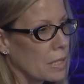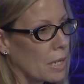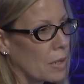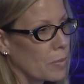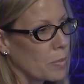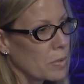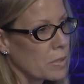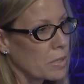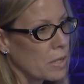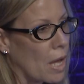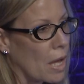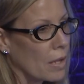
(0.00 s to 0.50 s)
I
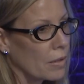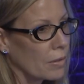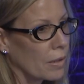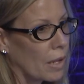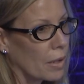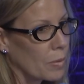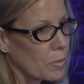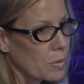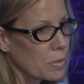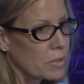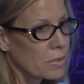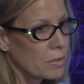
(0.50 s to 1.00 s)
was
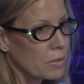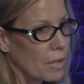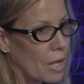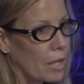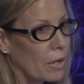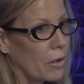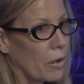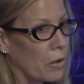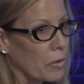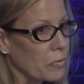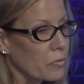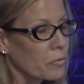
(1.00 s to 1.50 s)

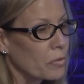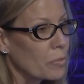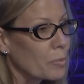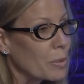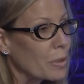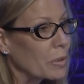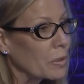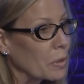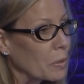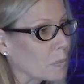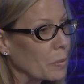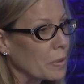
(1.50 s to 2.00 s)
not
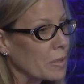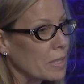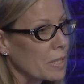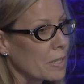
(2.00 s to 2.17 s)
unfamiliar with